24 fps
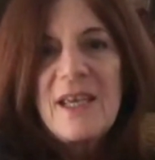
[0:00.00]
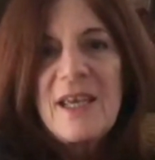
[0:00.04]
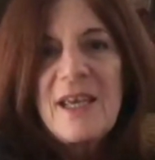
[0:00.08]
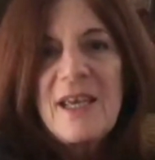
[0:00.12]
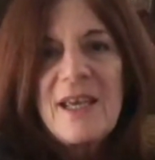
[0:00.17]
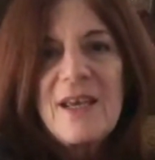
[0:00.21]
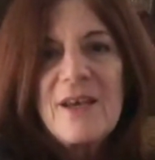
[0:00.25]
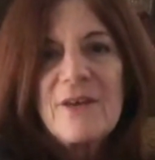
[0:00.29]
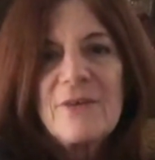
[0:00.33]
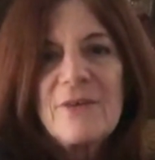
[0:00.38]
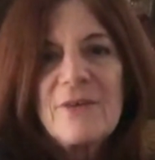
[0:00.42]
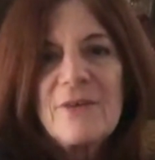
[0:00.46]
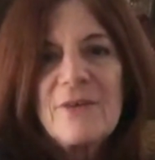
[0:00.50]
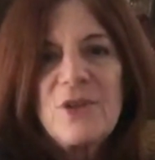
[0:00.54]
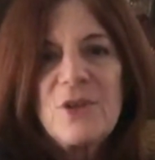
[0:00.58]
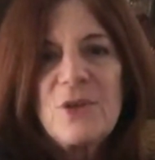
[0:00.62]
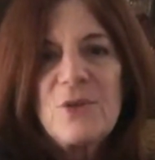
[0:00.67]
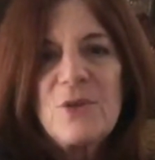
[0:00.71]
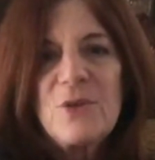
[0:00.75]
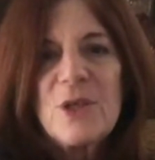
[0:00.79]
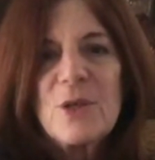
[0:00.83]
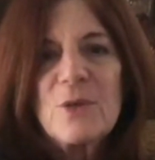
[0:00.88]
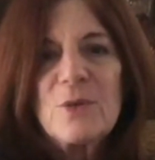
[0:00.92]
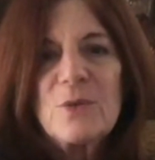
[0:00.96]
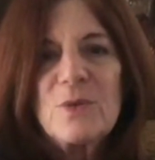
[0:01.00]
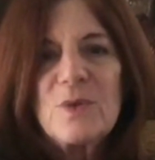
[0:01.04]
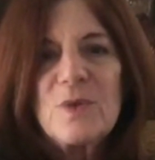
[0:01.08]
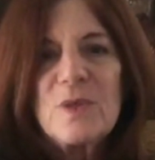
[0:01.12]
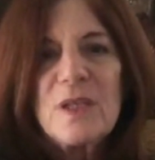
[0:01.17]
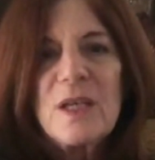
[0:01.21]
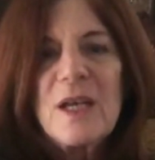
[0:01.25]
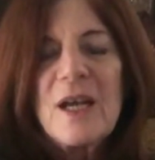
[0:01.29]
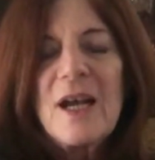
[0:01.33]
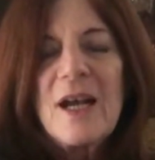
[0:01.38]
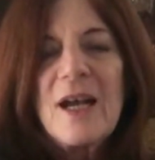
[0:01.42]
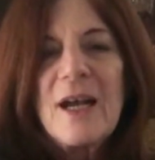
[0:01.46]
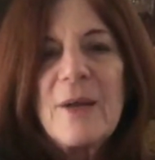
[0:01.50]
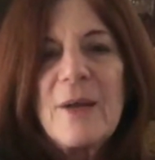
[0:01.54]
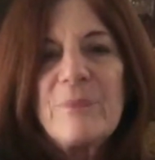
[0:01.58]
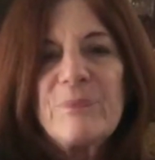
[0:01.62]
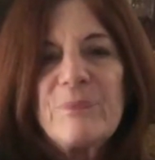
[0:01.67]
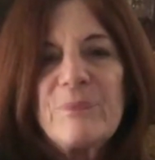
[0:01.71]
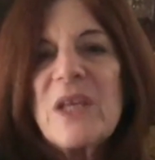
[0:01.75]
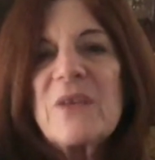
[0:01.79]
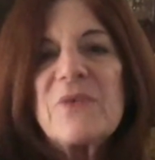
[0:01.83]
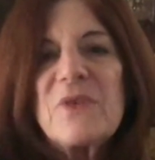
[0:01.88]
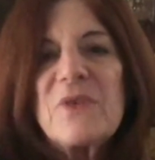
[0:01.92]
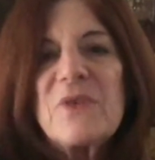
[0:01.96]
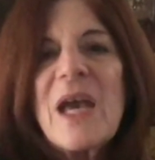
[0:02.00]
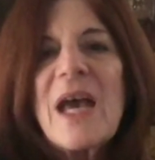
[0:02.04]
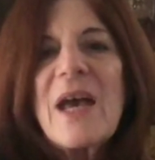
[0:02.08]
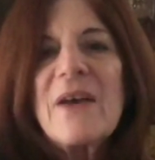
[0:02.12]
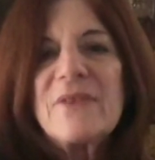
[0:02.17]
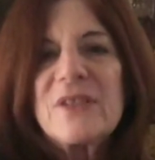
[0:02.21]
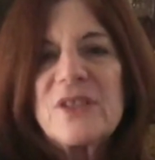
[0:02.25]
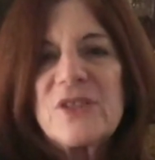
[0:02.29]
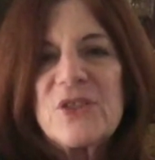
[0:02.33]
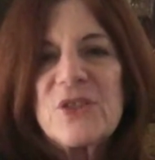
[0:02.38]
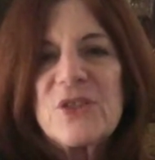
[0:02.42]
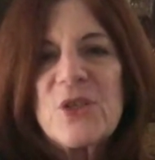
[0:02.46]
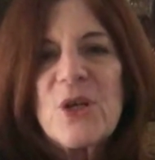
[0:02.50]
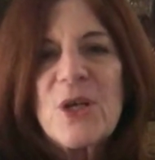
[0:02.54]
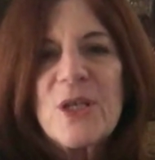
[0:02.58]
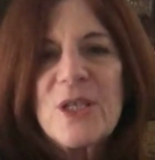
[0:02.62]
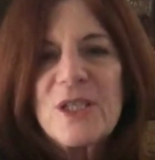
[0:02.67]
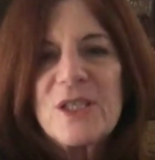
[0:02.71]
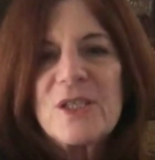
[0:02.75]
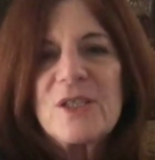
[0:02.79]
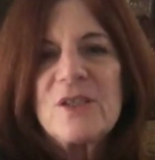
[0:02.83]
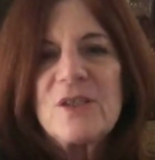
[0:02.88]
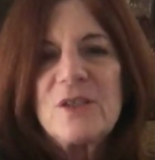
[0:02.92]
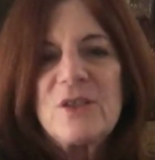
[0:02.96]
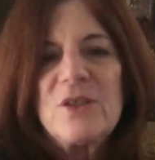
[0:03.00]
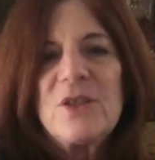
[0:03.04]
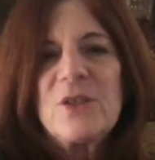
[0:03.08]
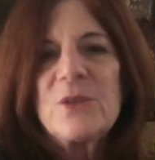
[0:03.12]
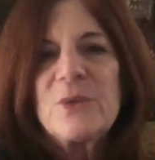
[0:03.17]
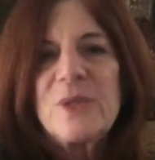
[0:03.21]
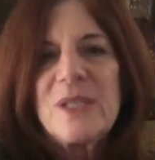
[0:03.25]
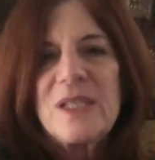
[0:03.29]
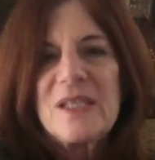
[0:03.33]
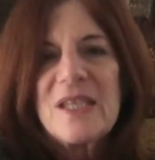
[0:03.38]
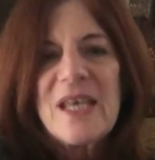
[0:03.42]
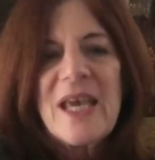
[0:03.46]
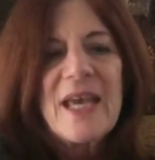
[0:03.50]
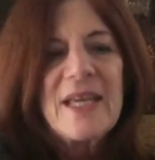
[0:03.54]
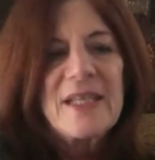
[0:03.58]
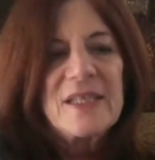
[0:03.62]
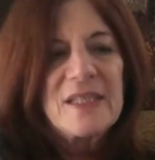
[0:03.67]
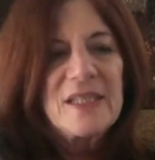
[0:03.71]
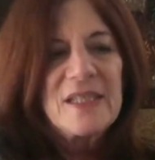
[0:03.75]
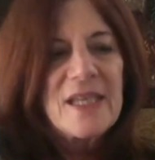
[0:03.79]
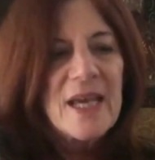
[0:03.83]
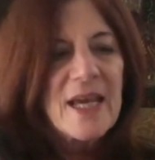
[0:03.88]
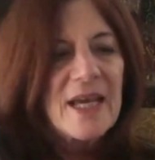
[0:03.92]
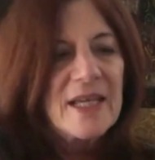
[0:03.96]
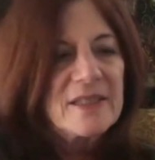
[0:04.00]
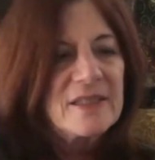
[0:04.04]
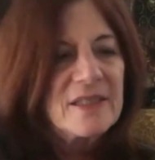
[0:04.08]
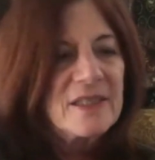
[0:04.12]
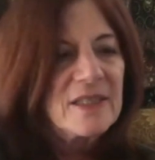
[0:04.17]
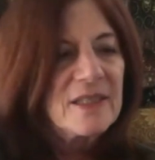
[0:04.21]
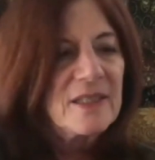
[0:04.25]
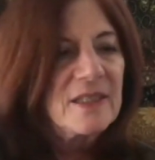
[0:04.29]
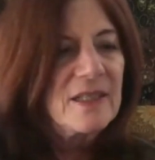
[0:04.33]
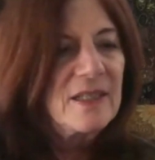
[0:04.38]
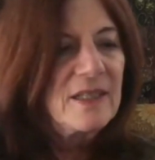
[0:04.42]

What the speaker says: if you haven't started doing that yet.